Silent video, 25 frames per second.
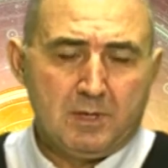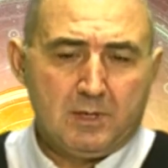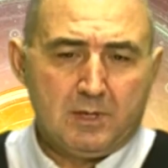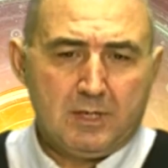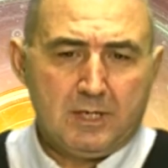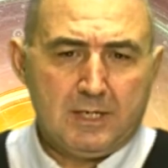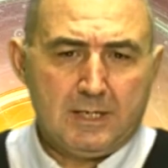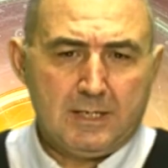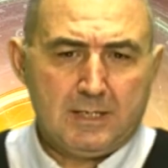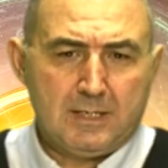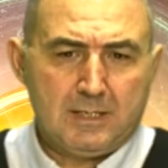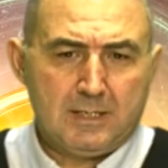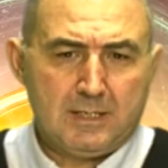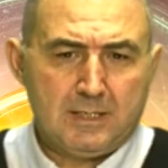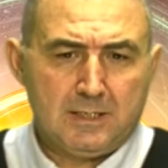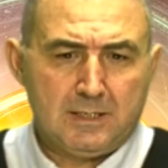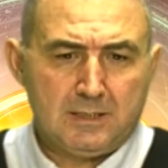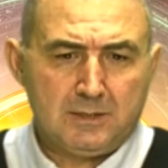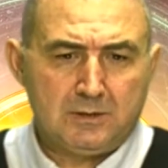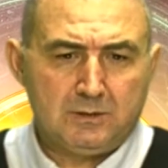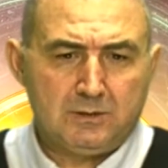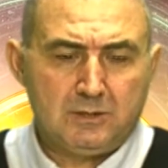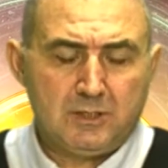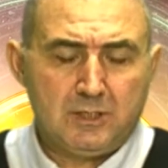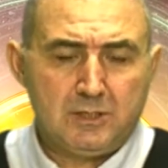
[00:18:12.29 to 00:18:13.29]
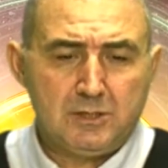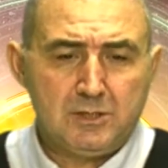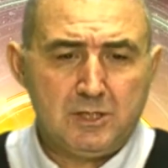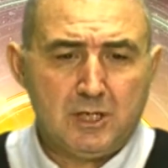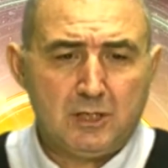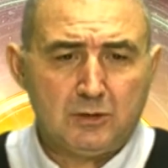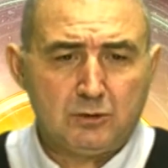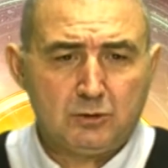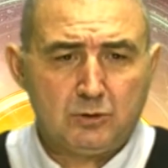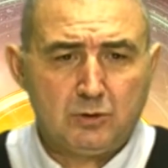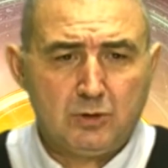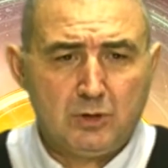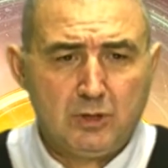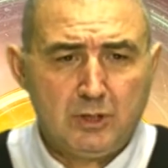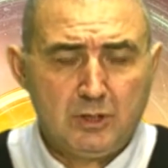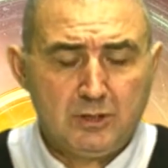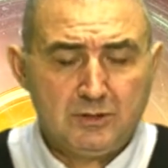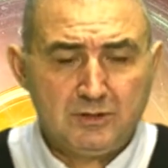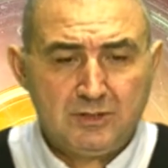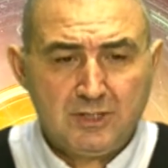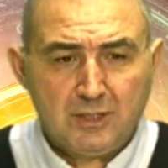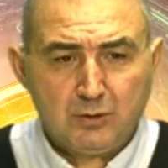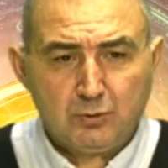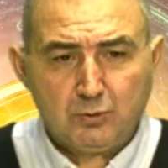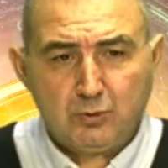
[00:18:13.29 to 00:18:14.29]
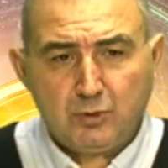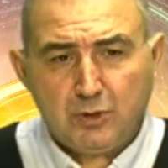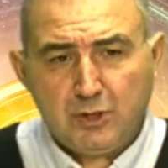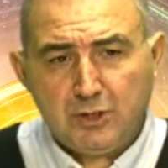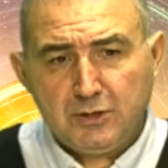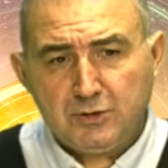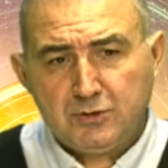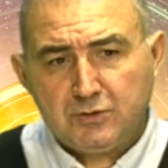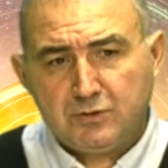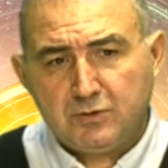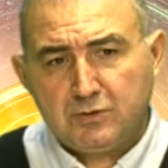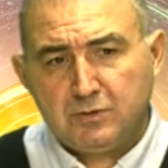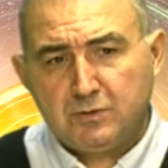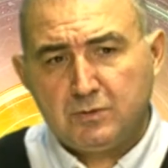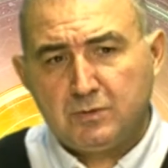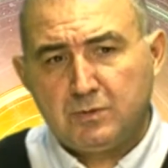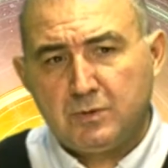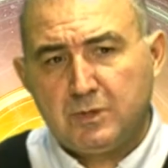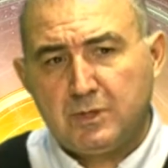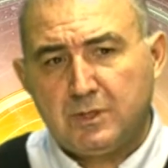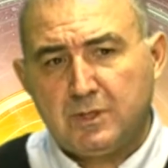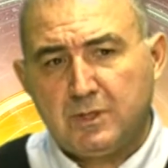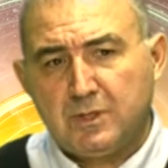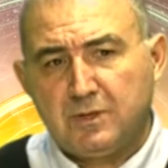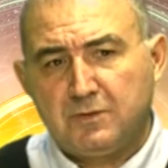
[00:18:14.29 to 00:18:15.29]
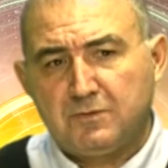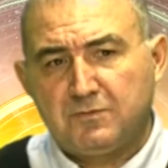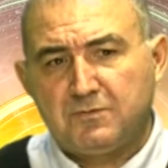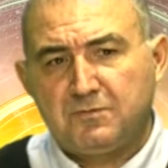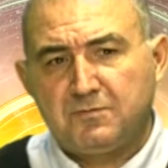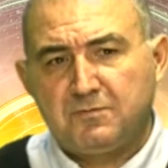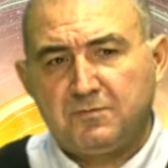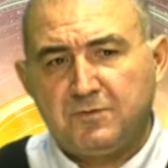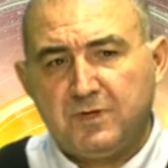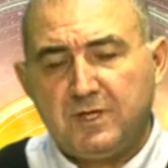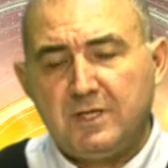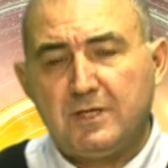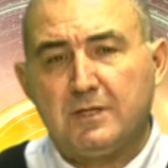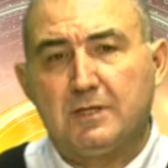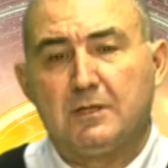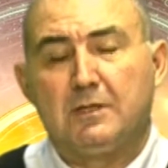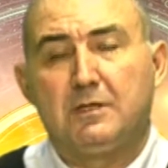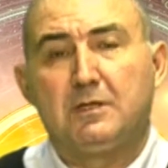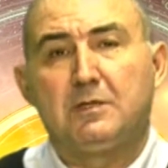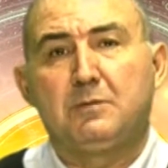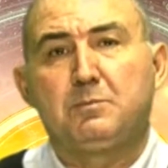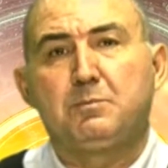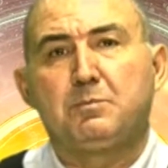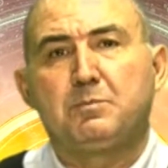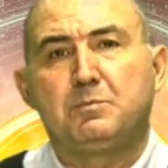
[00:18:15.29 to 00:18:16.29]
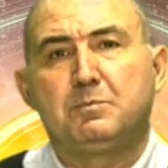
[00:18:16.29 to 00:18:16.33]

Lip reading: They're going to feel